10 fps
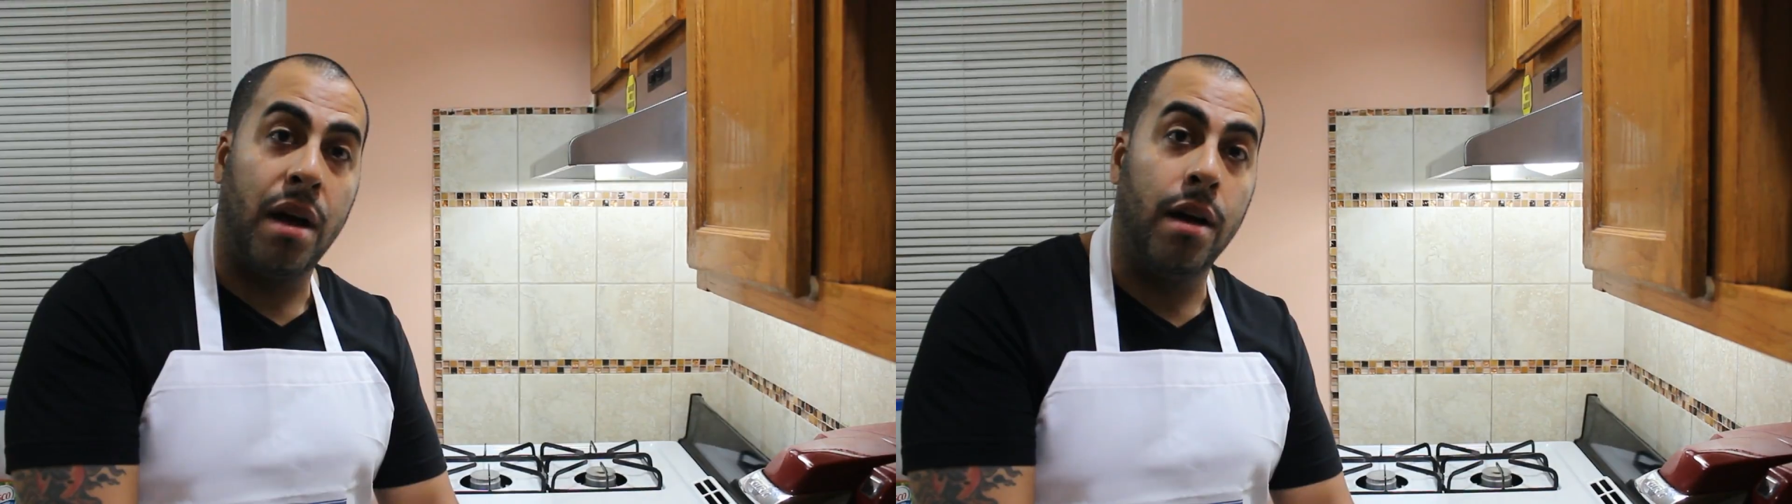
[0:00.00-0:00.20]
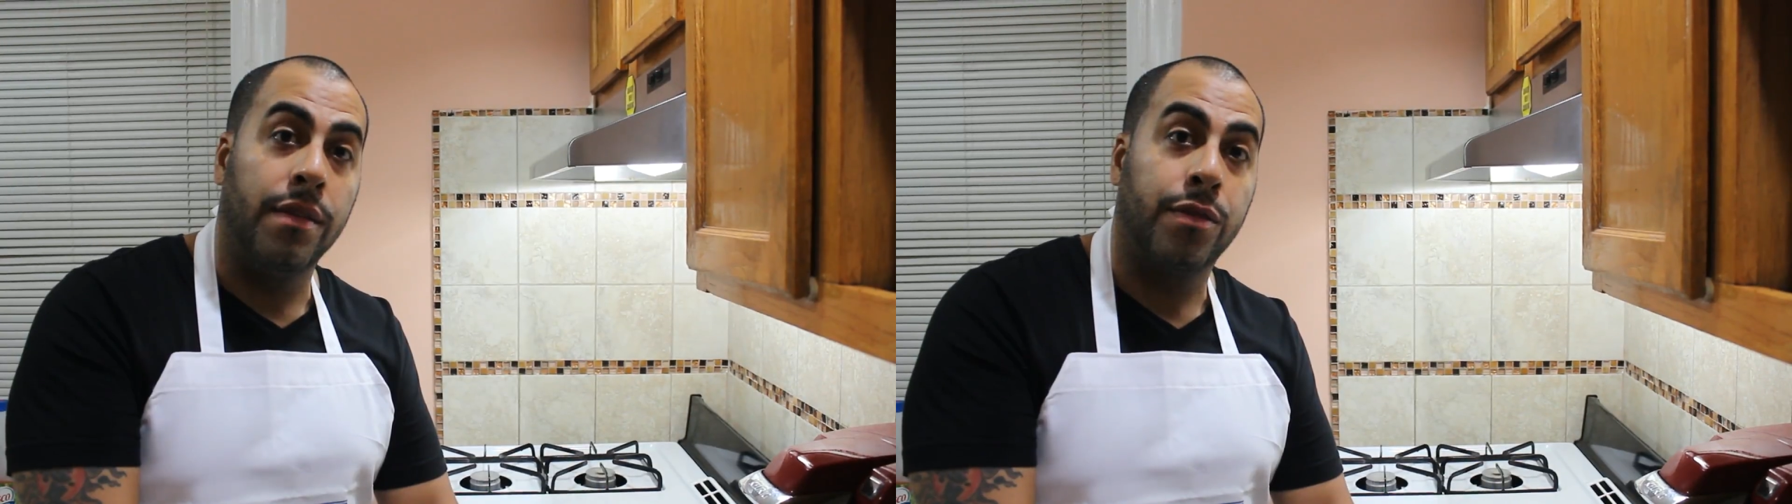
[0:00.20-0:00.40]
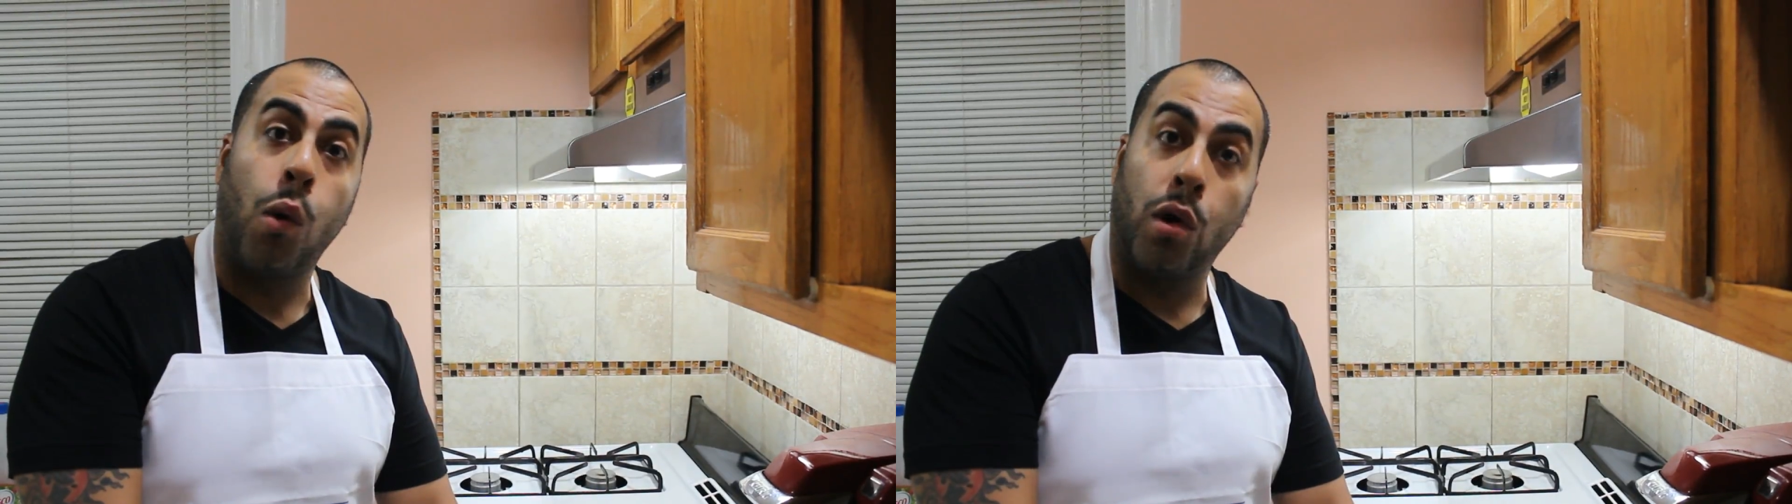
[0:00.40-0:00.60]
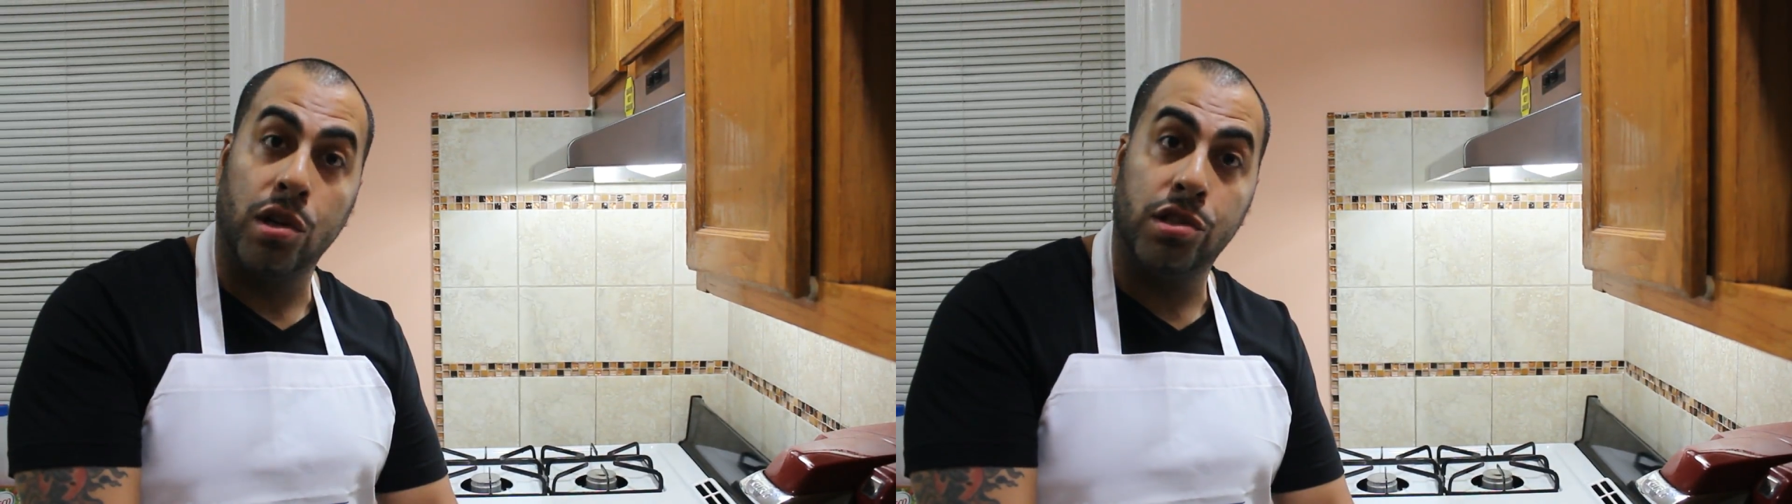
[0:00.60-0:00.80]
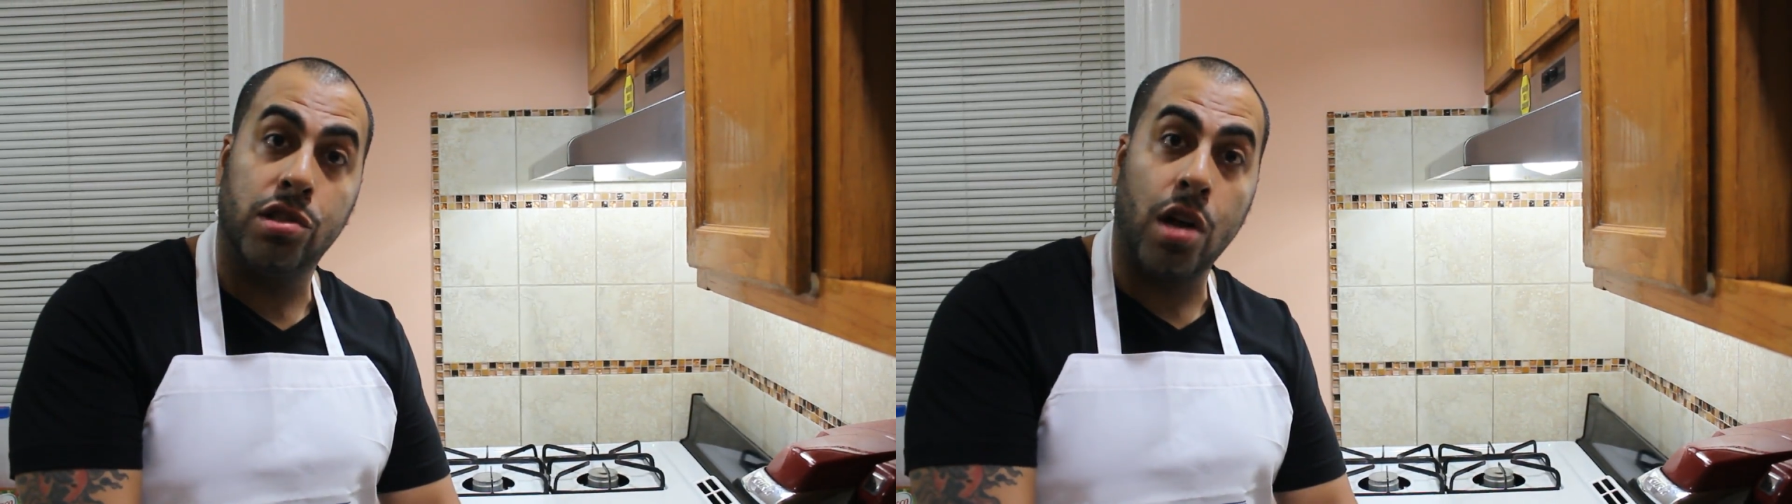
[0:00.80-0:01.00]
of
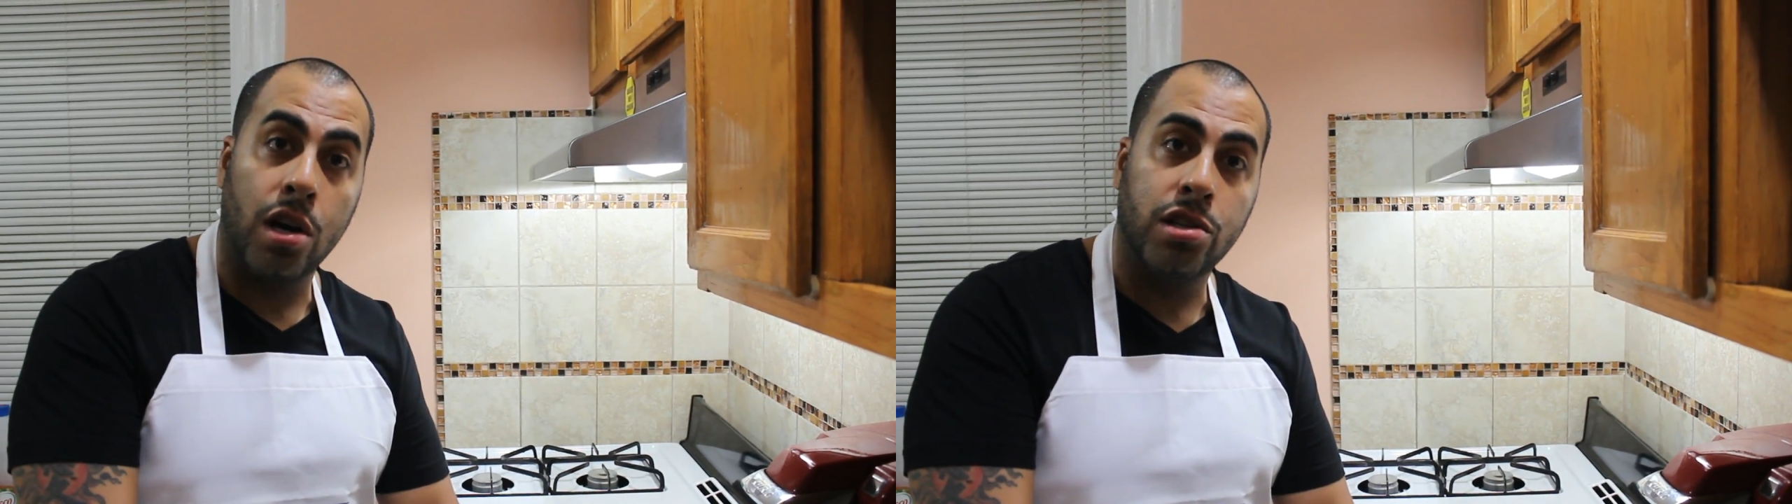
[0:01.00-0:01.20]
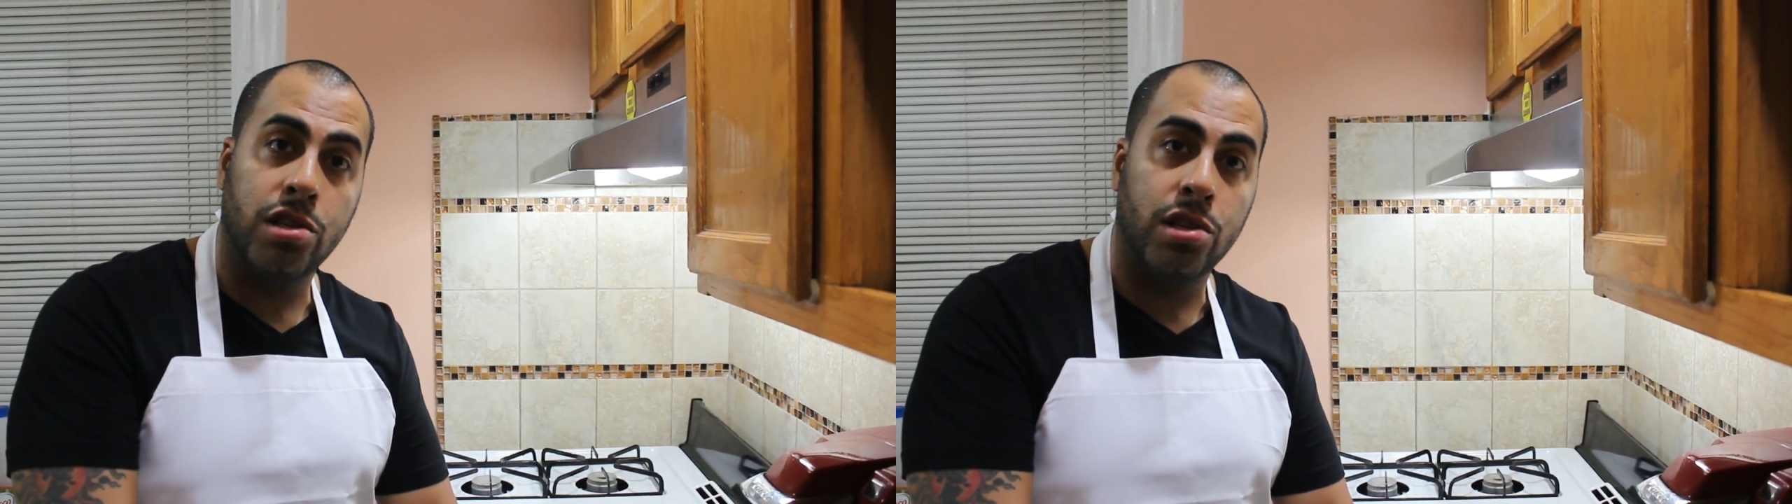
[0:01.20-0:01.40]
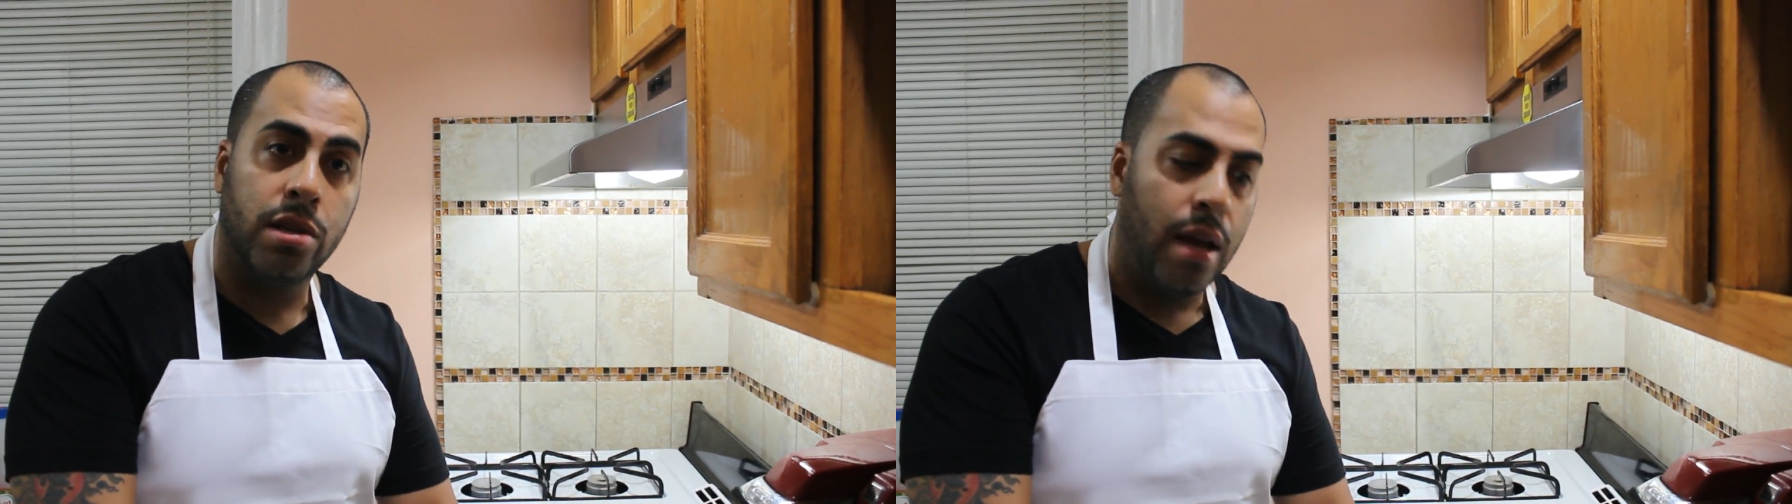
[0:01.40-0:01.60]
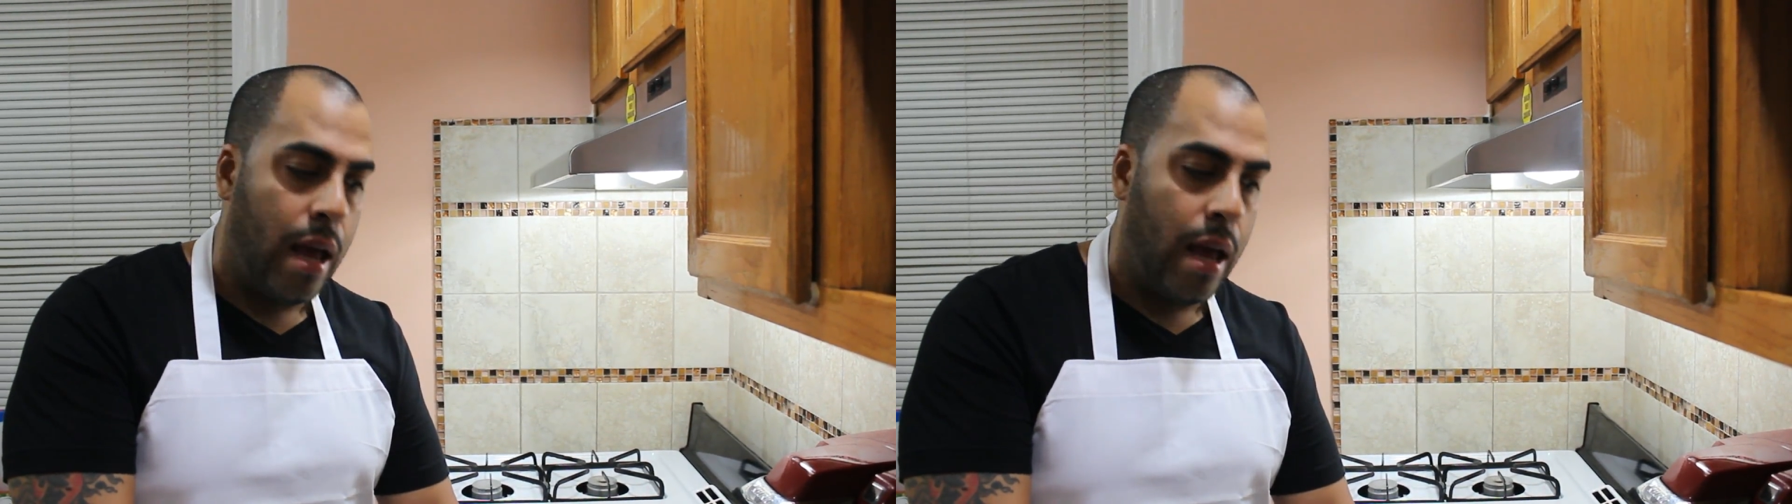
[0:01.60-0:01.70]
cornstarch,